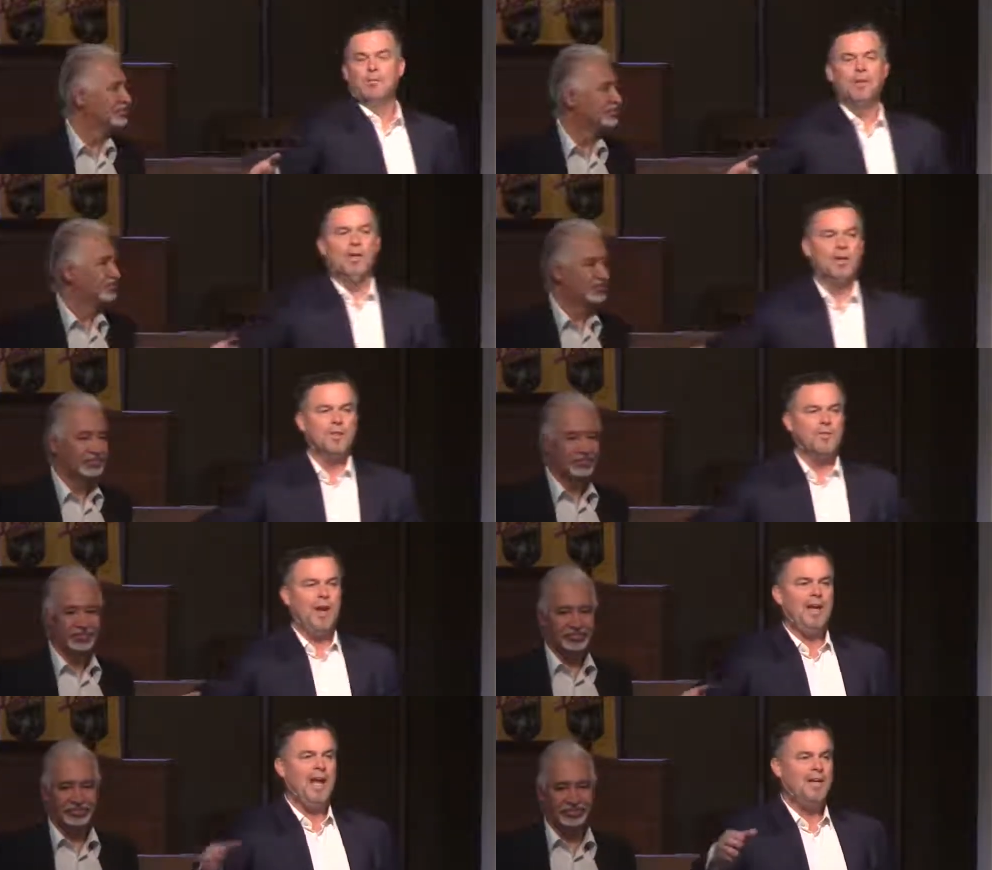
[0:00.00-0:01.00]
Speaker 1: We call it the
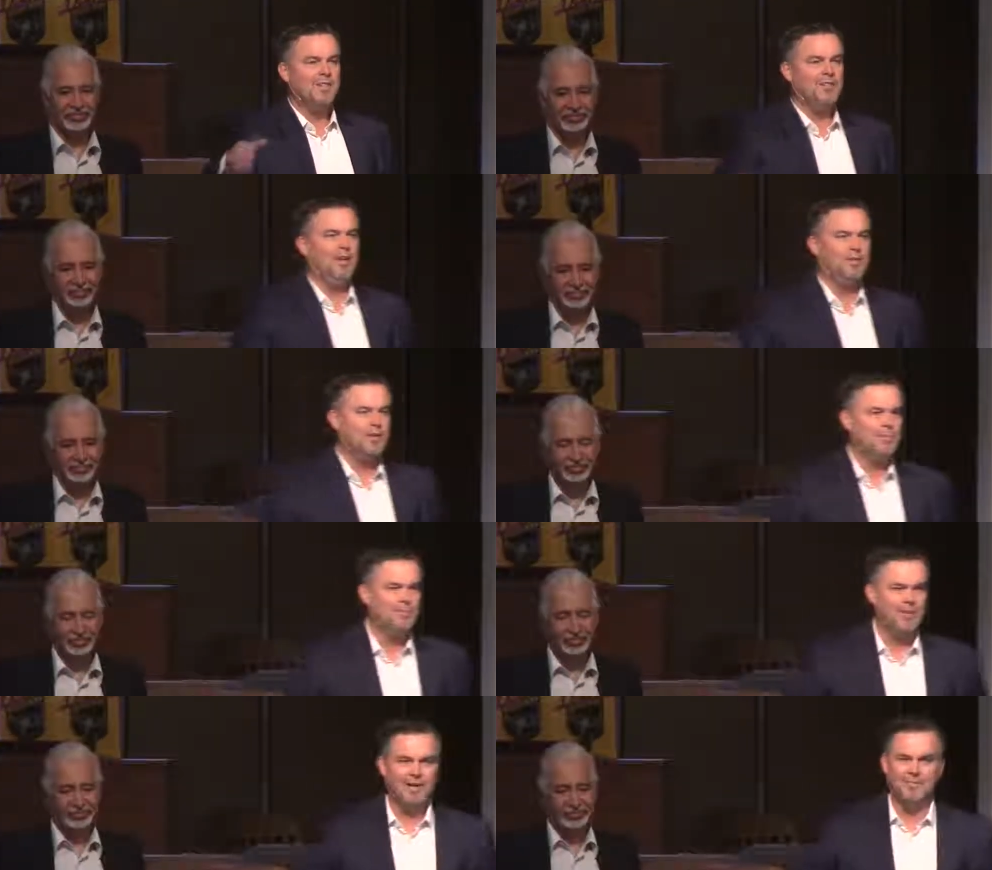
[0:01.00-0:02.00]
right hand of fellowship.
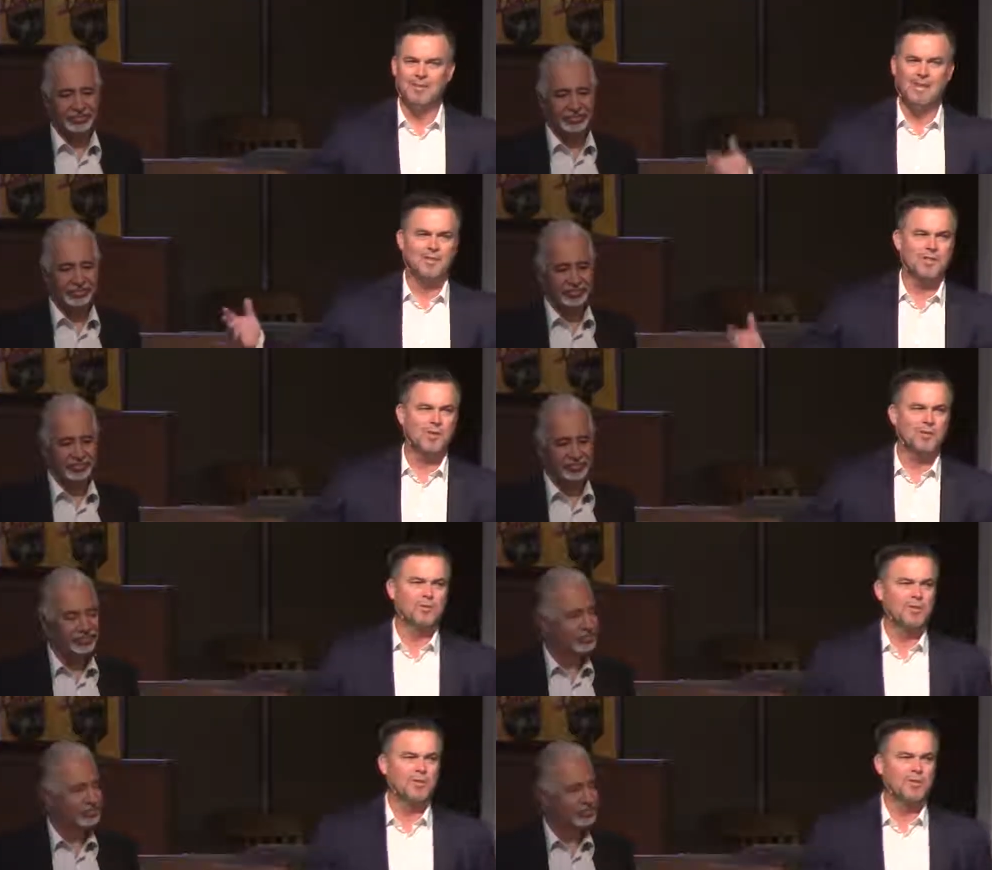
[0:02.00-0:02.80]
It's an old